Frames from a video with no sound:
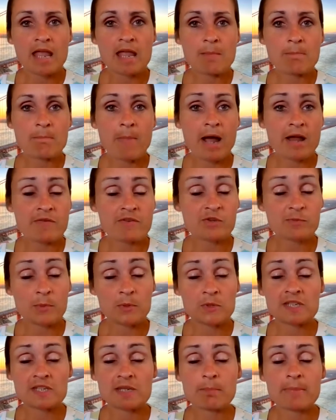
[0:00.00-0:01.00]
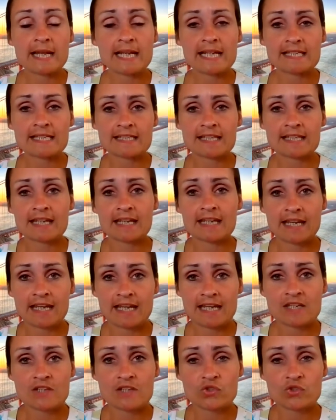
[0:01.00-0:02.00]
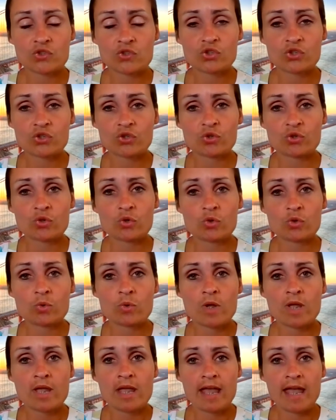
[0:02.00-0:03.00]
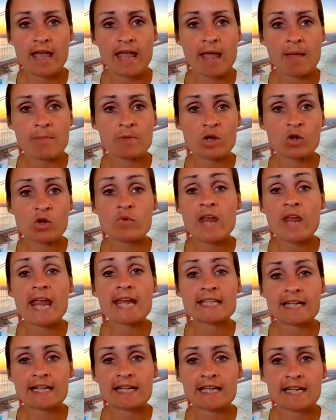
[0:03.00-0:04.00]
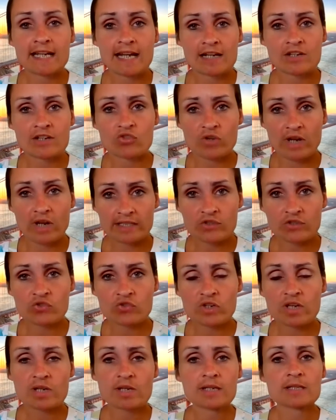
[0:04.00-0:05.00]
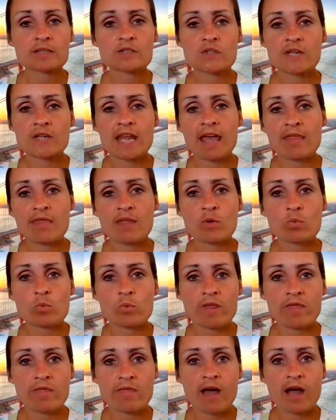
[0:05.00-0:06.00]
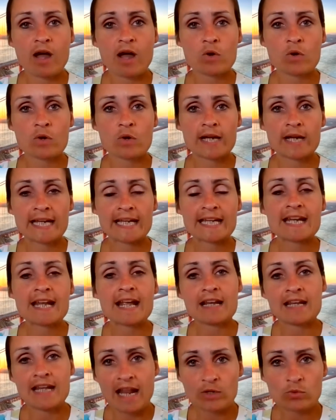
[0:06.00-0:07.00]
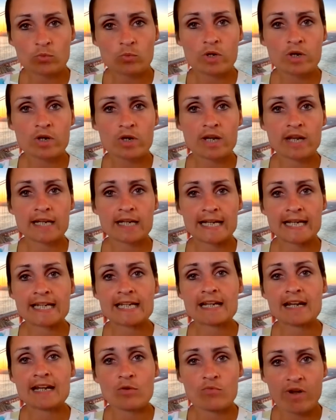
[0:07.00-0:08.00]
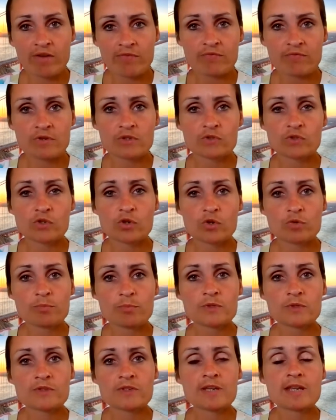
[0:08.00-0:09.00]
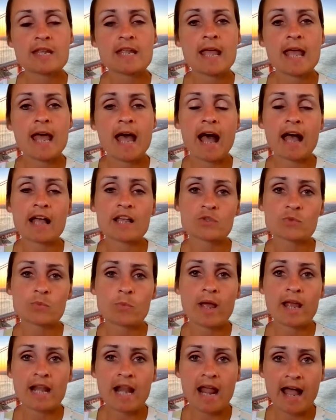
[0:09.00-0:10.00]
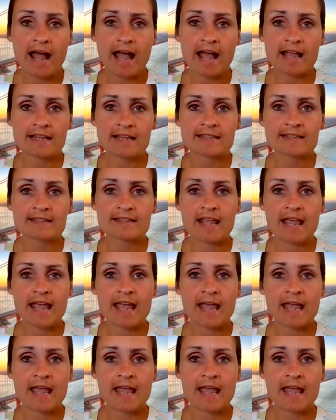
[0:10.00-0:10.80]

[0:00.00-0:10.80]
my responsibility is to create clinical strategy together with our clinical network and clinical reference groups, as well as